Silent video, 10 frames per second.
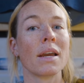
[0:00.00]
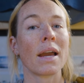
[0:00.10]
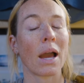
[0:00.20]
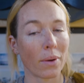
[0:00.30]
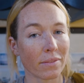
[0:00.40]

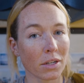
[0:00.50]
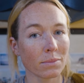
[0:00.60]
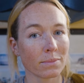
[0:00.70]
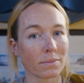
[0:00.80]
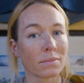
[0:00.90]
However,
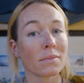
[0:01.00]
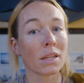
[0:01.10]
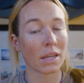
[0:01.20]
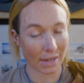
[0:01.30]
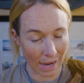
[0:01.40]

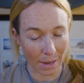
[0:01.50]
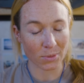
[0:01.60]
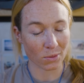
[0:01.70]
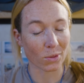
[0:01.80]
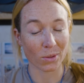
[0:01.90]
it
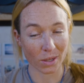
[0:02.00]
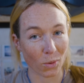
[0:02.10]
absolutely